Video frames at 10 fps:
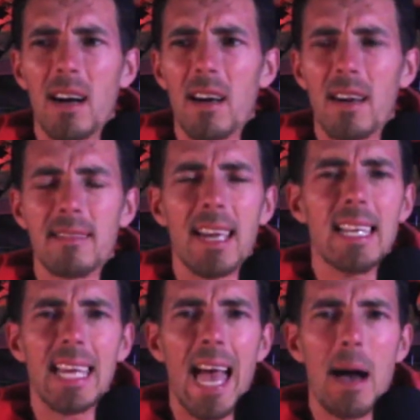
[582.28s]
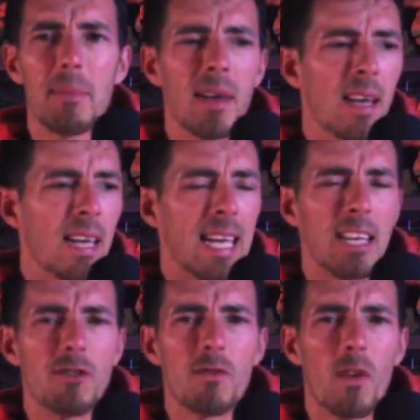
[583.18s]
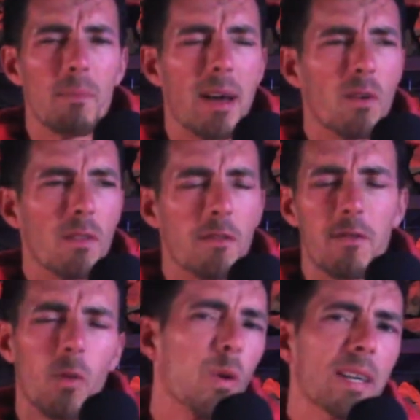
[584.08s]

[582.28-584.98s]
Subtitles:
a dating app and you've been on 4